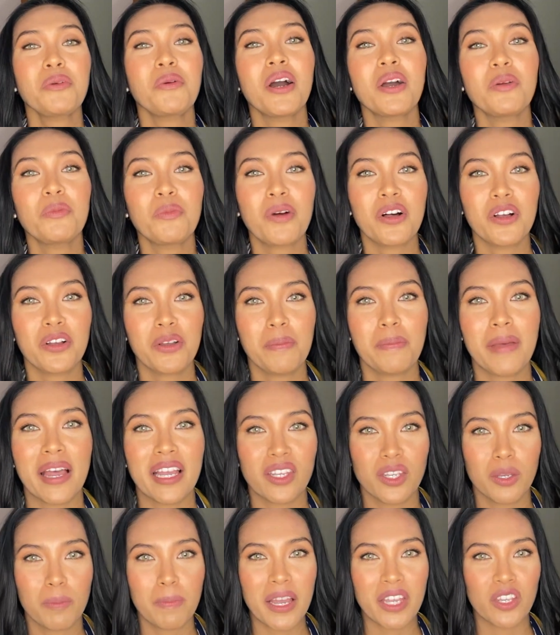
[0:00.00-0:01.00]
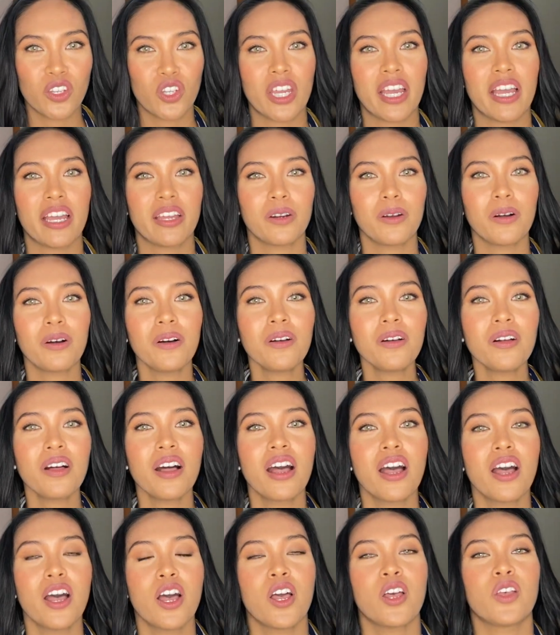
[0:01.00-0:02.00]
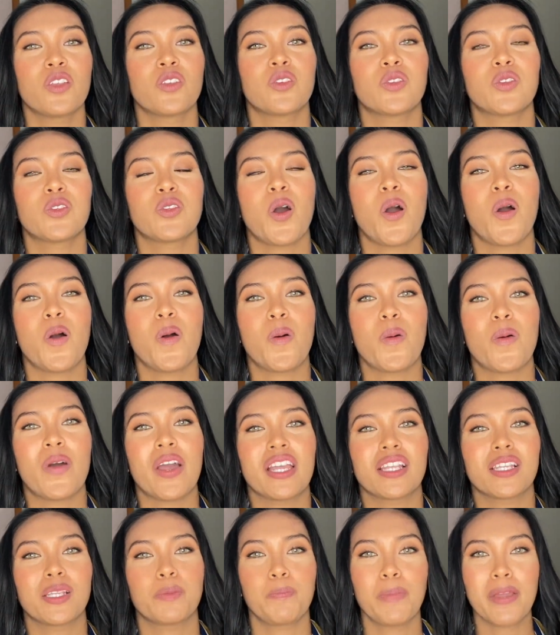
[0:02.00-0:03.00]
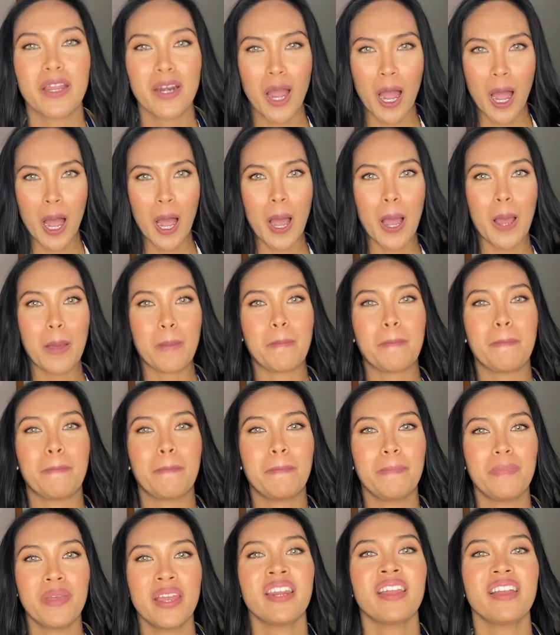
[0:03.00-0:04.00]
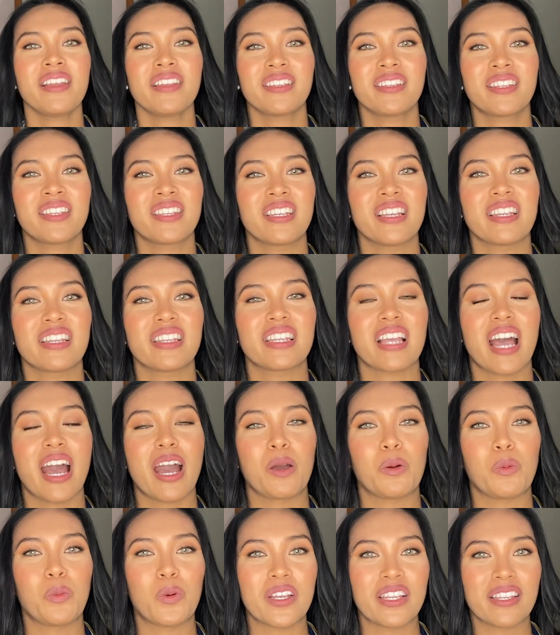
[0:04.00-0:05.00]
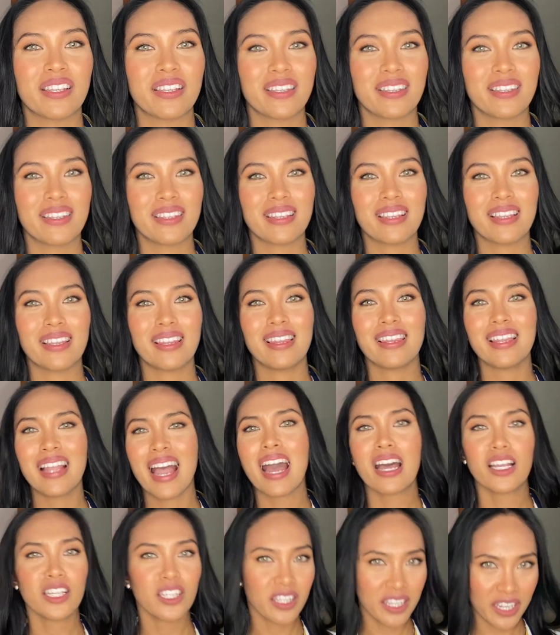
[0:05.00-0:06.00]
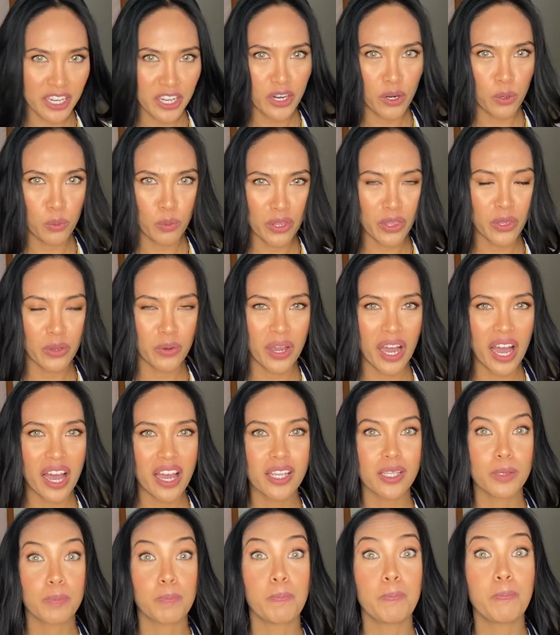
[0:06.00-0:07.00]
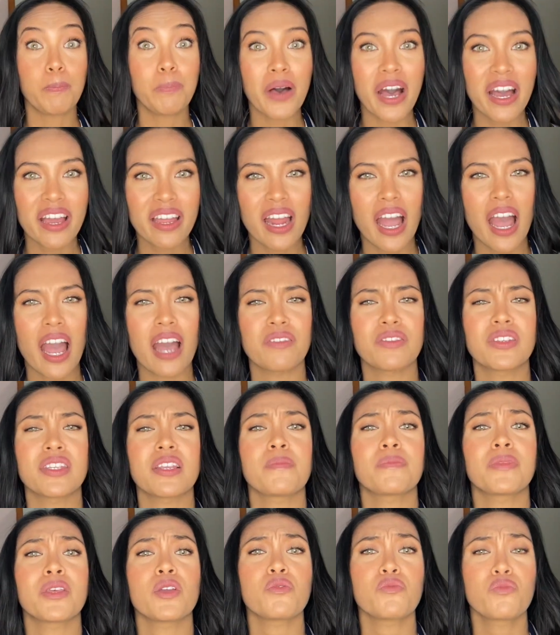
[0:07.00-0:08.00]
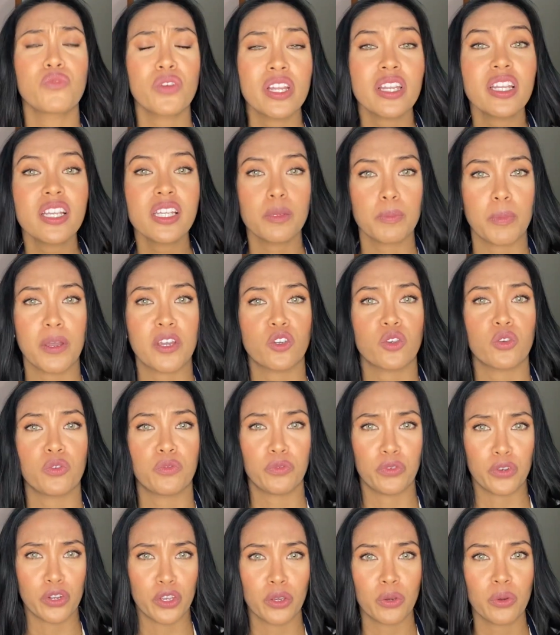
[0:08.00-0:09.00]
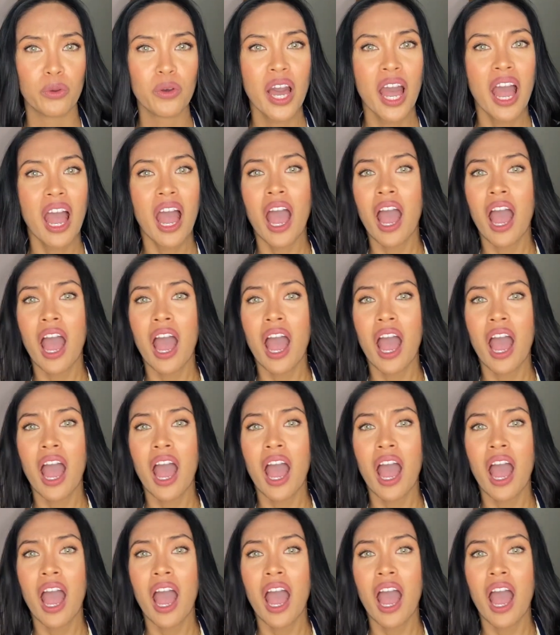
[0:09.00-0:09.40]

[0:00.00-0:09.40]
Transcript: everyone, welcome back to my channel. So it's been a hot minute since I was last here with you guys, but I have something really special for you.